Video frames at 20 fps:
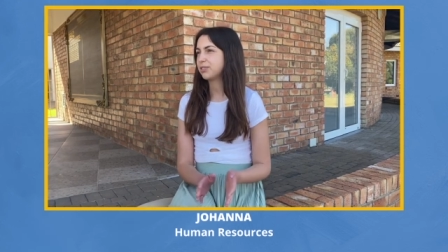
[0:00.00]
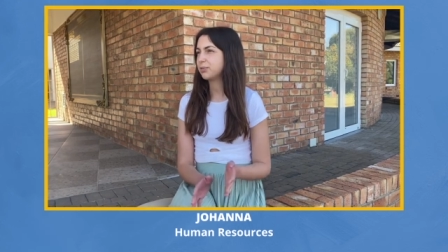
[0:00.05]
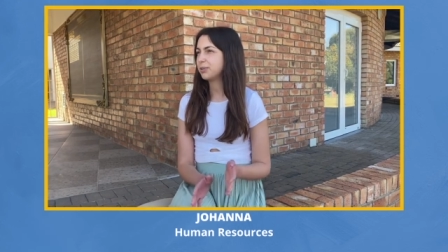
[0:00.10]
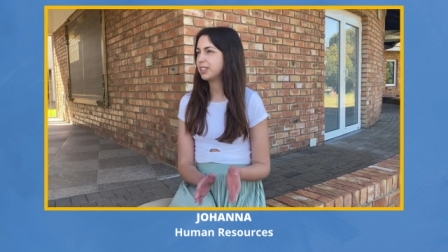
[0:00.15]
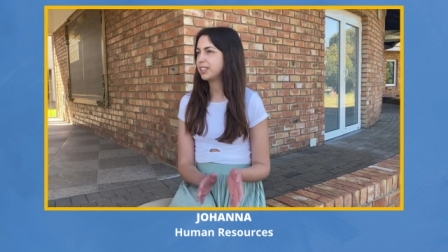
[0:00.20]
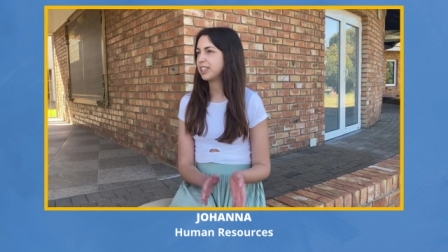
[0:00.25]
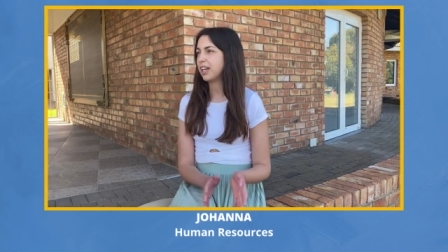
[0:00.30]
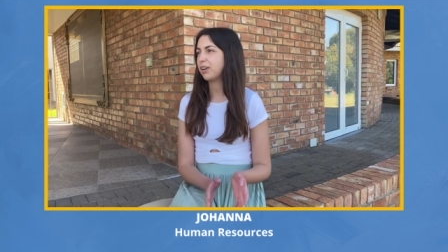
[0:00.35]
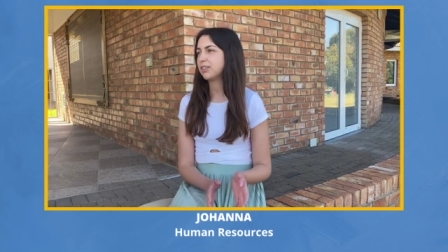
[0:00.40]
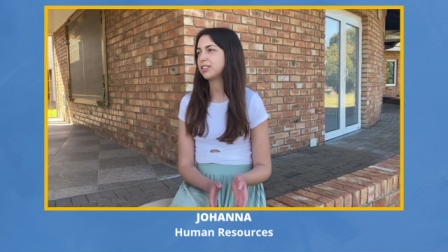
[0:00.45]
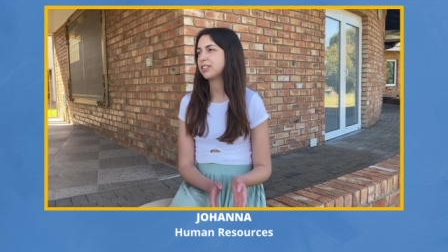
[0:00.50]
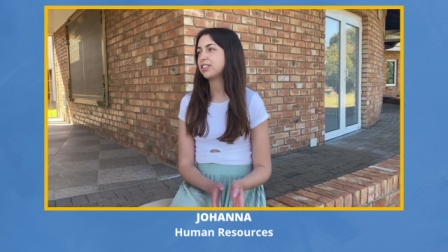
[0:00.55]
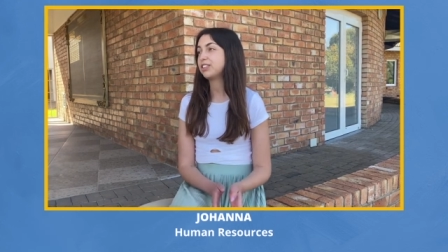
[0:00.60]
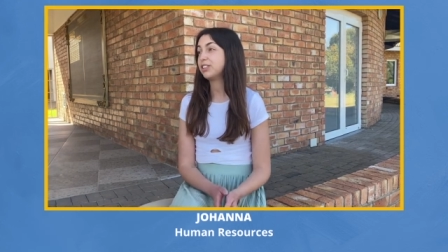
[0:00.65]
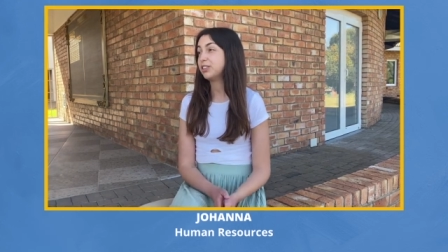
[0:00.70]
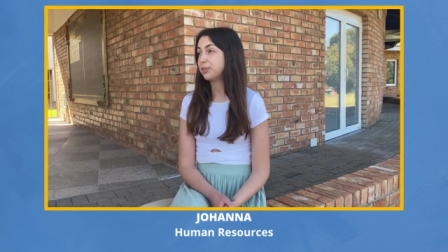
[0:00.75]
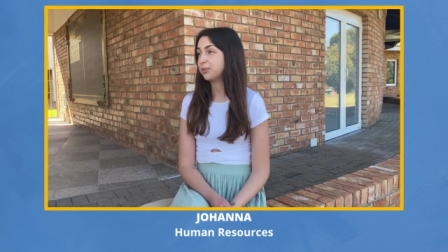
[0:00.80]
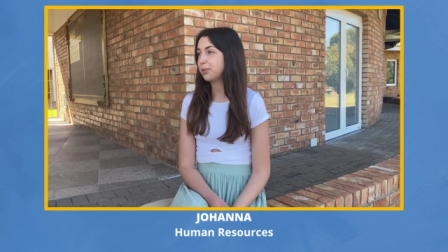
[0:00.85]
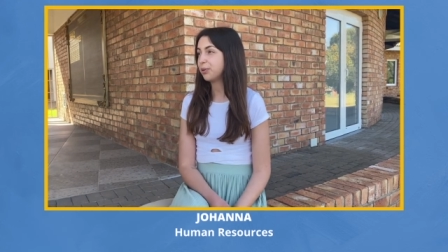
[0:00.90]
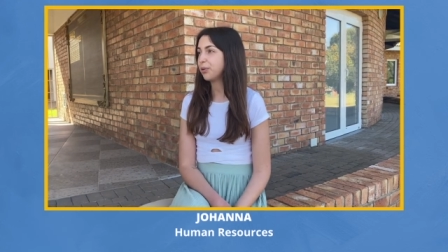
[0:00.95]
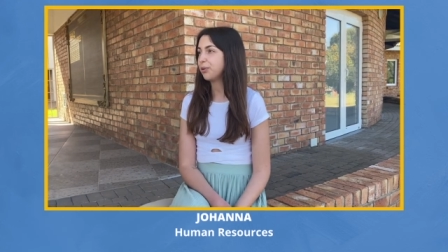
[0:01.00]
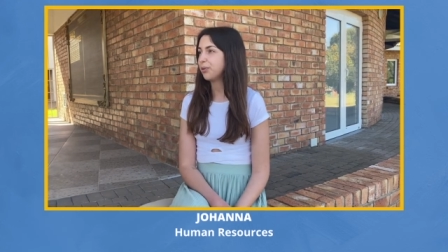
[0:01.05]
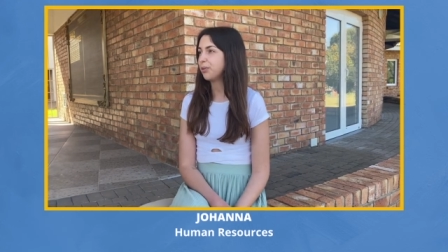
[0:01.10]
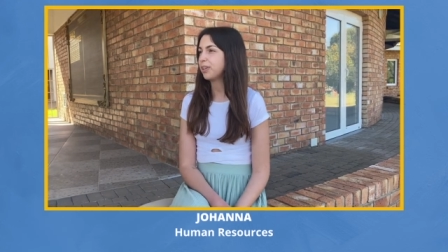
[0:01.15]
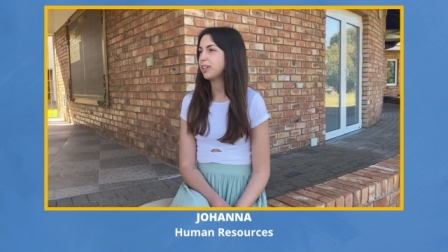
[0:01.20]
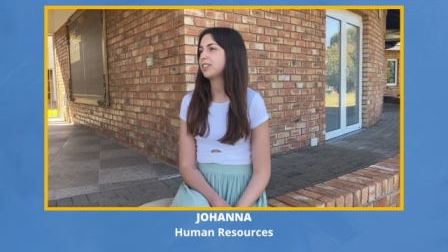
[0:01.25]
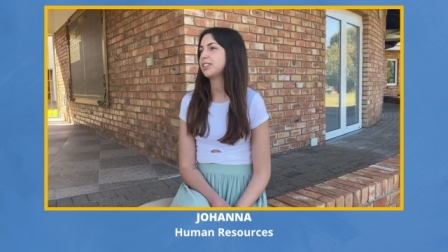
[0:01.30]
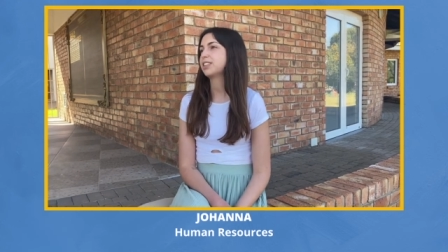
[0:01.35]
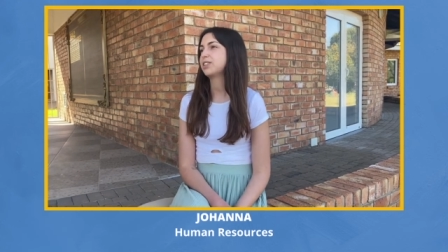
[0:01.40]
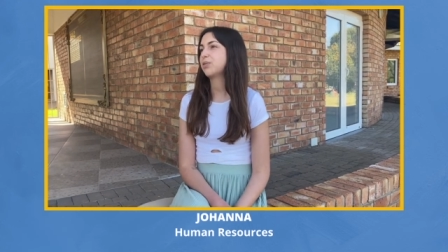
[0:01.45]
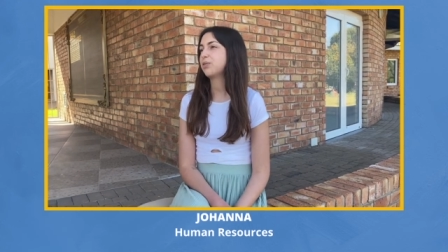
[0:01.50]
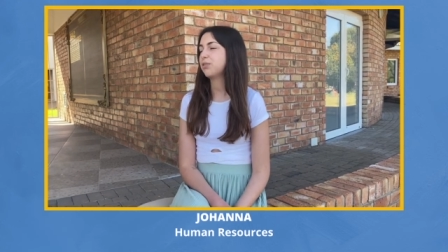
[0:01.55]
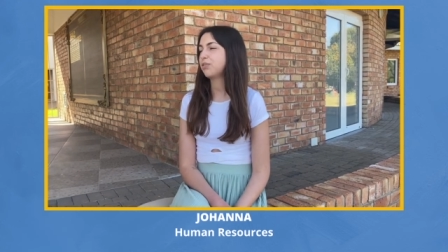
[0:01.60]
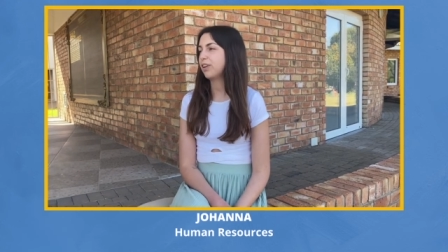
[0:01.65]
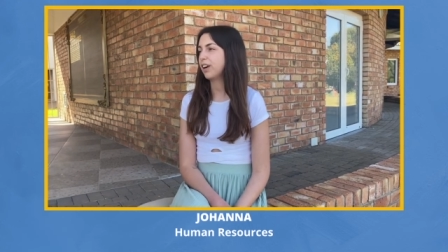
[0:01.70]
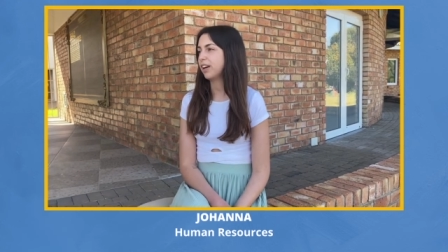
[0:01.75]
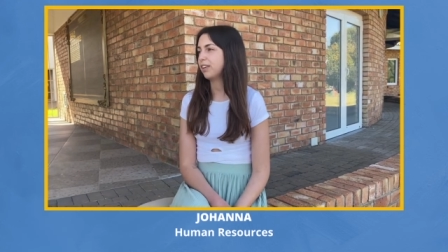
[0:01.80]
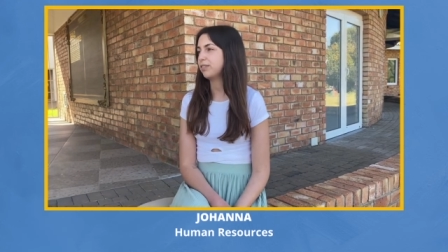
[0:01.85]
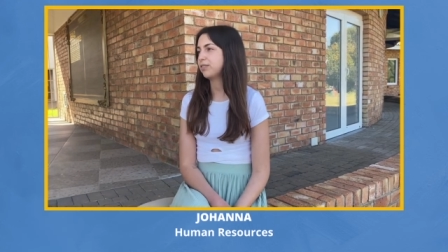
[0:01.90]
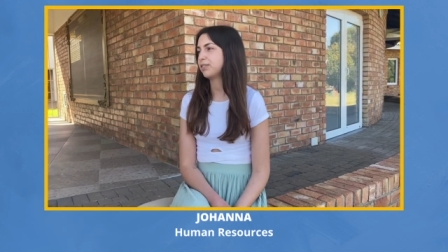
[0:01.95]
3,000 euro so
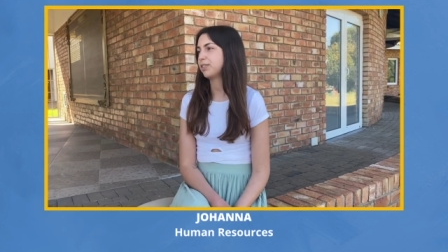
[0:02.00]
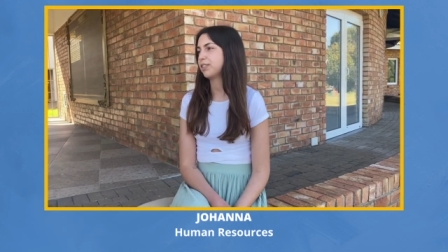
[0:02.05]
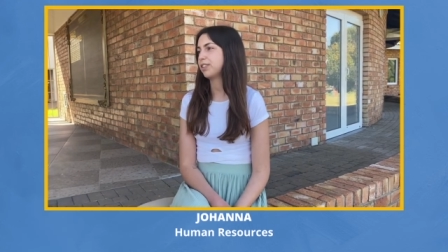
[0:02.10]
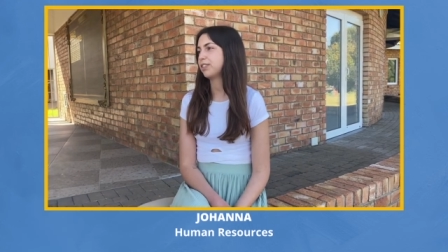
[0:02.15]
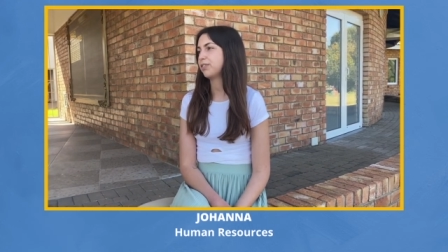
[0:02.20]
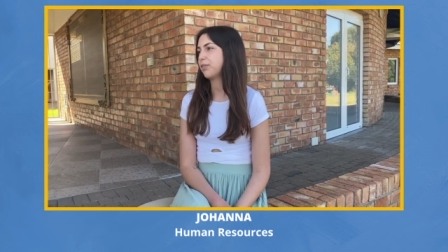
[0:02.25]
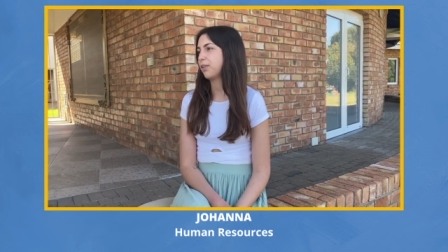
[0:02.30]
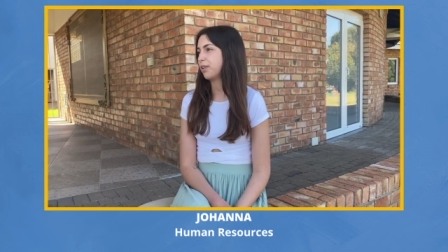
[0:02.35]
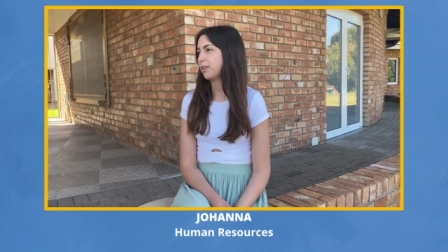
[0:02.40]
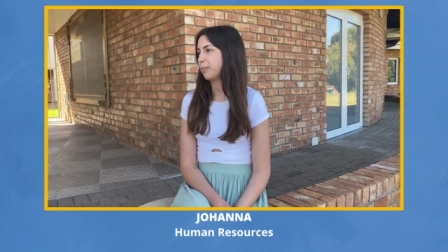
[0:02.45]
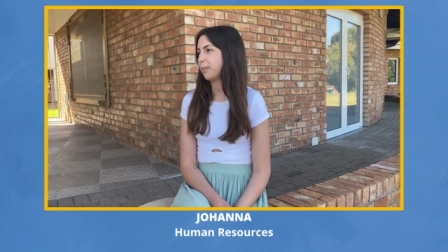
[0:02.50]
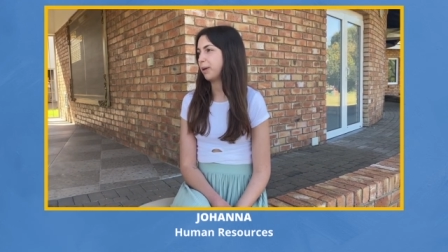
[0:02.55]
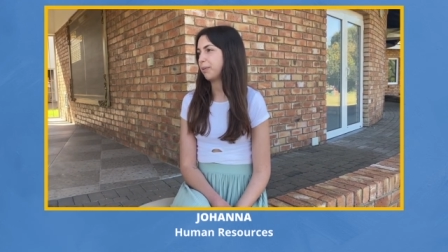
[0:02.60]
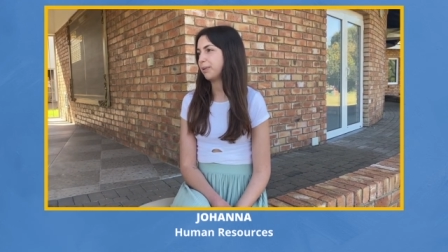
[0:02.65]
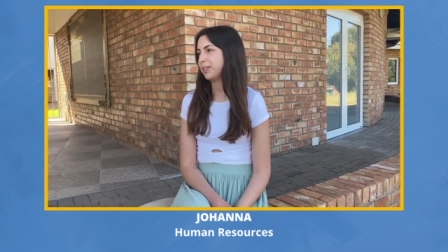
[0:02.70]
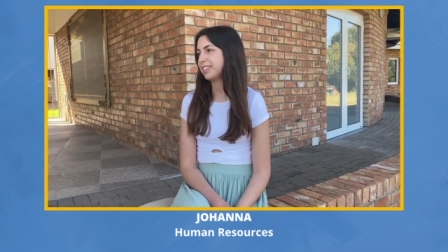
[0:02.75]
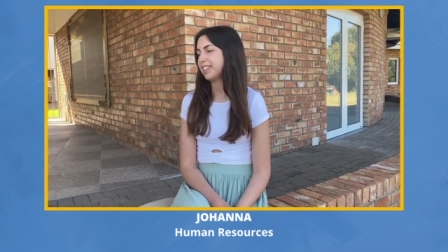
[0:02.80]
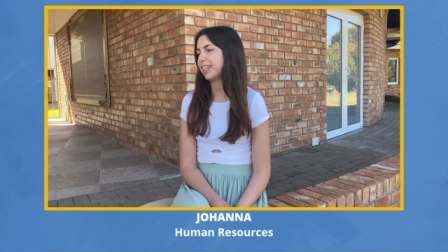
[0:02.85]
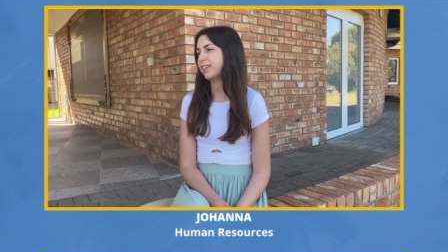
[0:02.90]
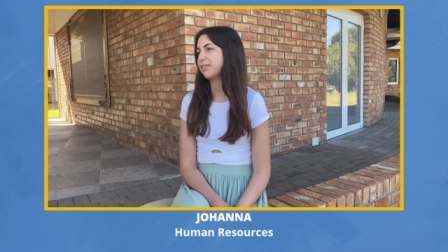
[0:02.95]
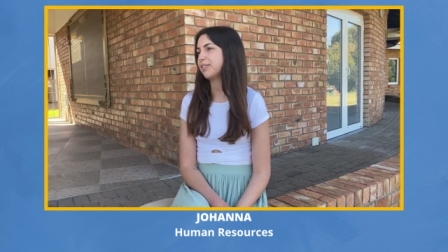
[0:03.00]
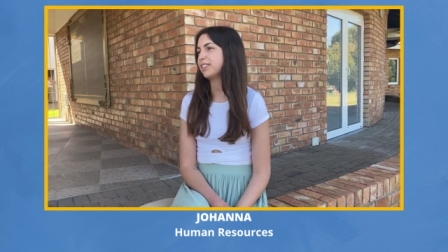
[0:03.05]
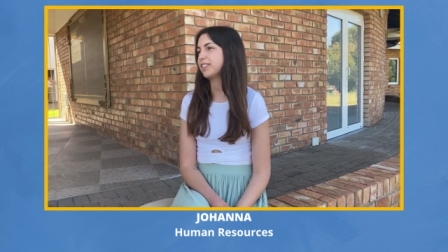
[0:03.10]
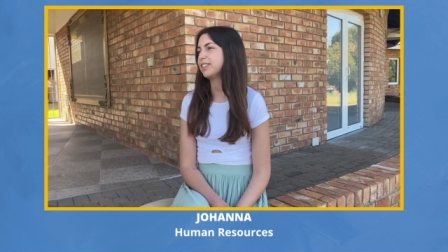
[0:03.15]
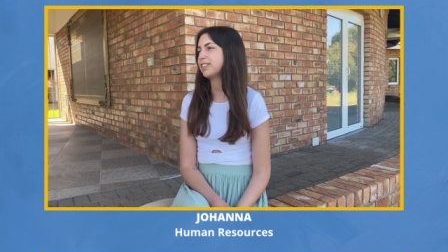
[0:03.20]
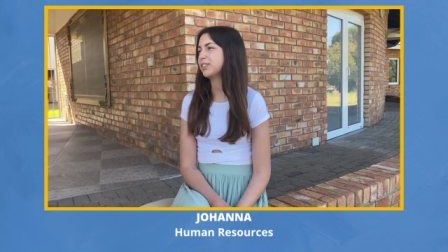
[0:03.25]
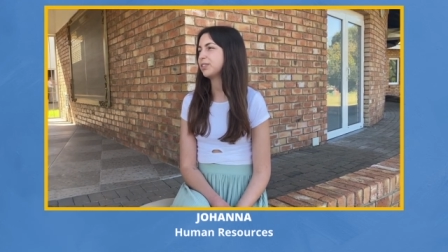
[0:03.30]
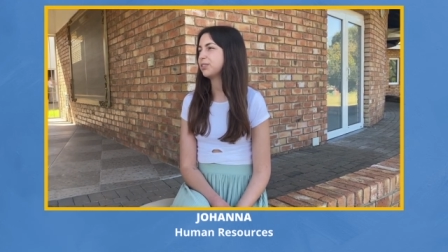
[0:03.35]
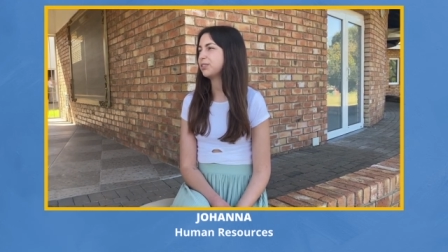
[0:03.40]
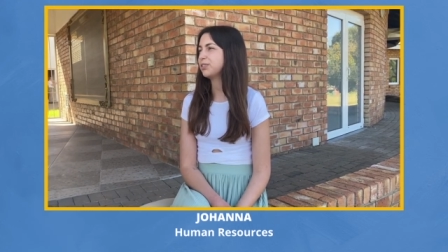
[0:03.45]
far for, for the baby saver.